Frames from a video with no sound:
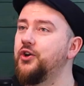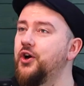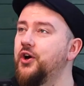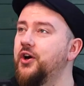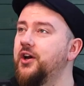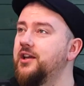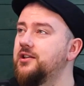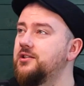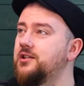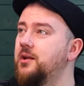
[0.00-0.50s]
No,
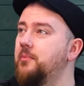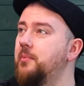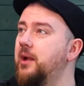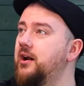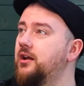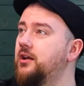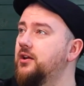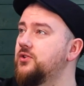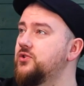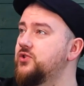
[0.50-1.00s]
it's an
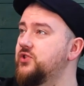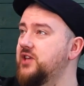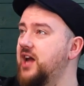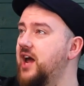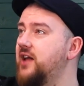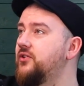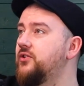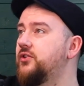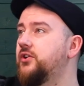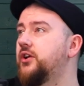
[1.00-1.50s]
American
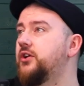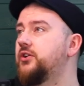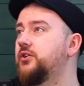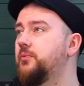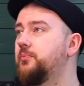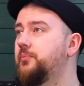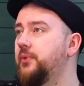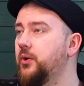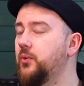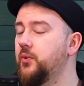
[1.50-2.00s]
standard,
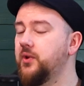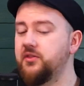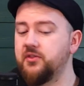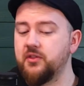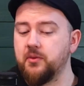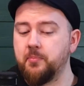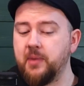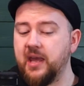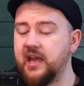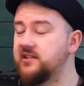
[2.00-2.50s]
but with
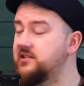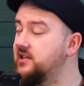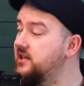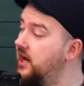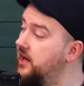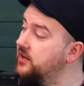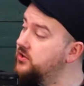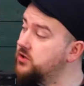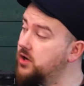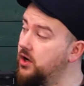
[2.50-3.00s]
the painted
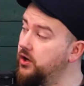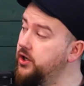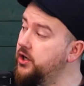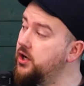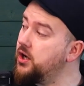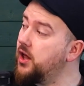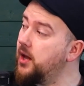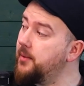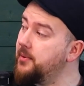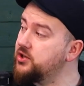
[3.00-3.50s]
headstock, you
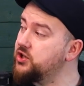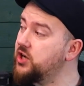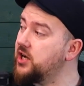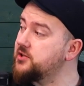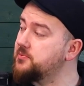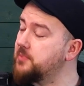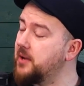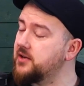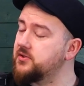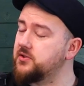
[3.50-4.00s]
know, like my
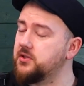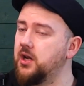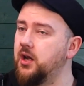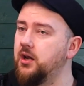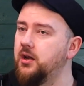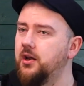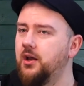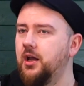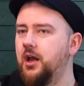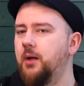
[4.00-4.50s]
Jazzmaster.
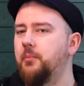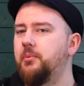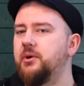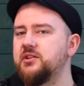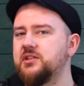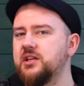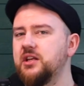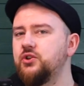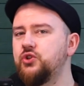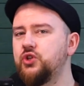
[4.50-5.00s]
Yeah. But
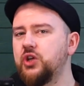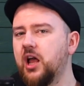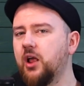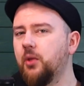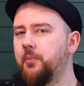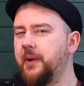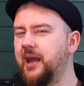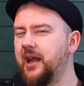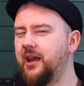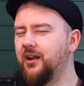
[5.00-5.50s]
it's in shell
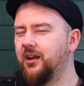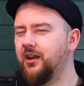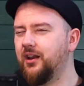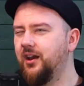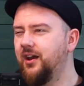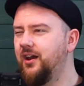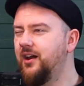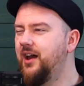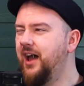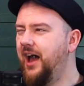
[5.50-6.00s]
pink,
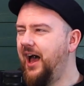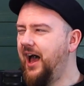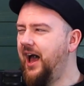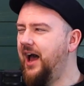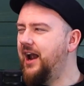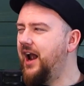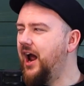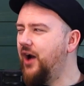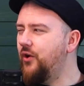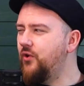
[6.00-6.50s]

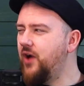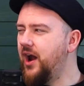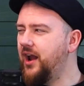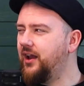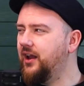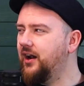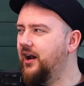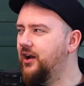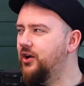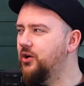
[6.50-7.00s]
and I
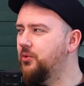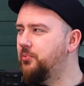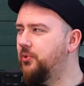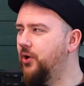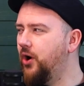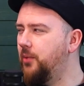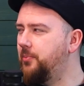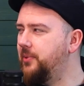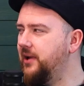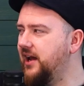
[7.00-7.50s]
reckon I could
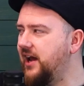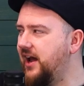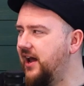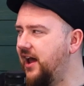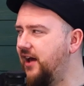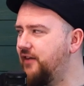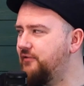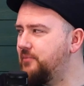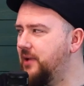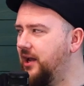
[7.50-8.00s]
put a
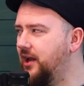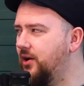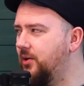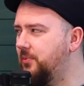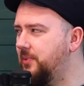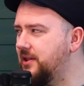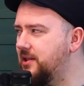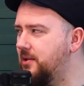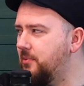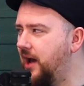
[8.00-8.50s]
PAF
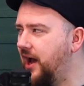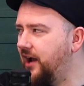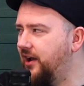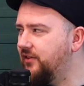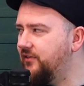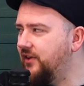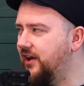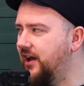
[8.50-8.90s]
pickup in the back of